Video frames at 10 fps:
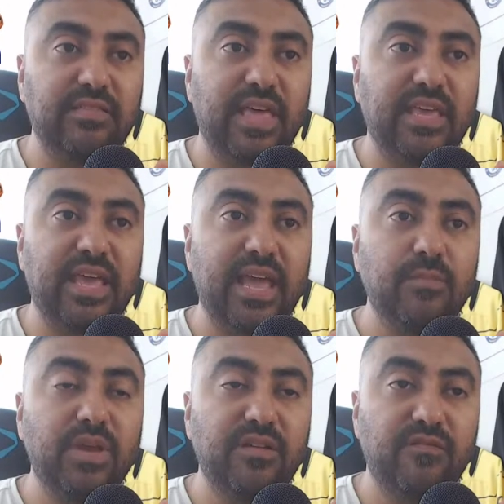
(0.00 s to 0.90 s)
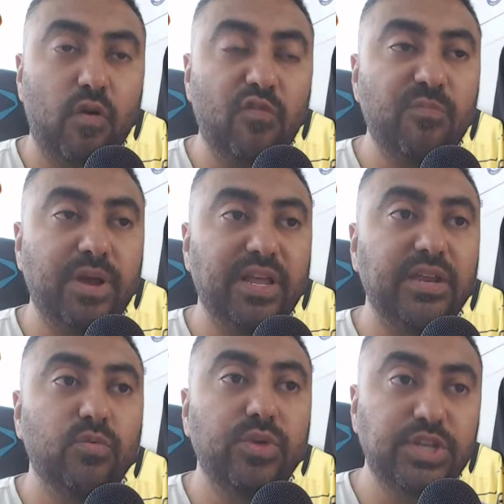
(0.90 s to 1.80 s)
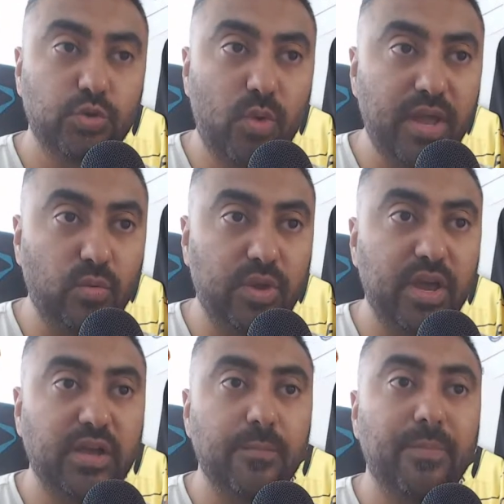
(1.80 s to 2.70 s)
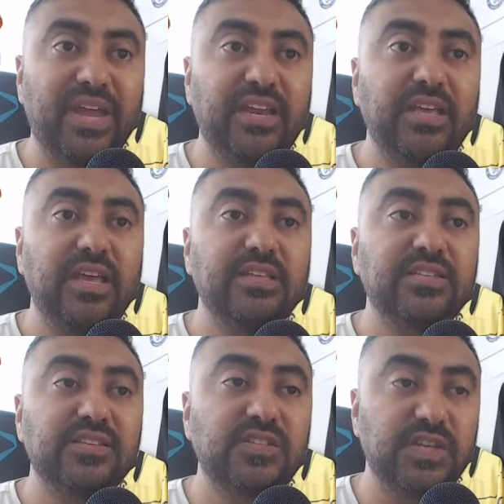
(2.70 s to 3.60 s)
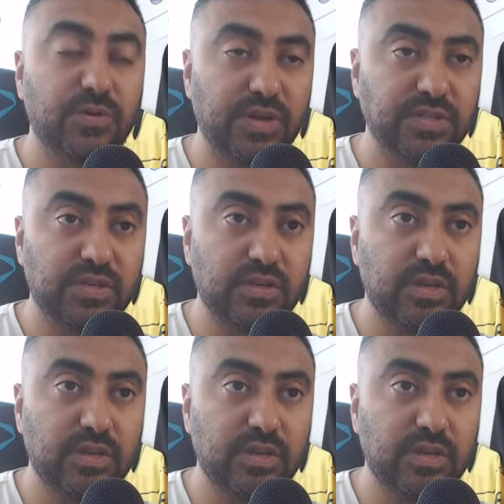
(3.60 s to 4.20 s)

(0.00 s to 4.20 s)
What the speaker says: They can be involved, but in which way we are competing, it's serious,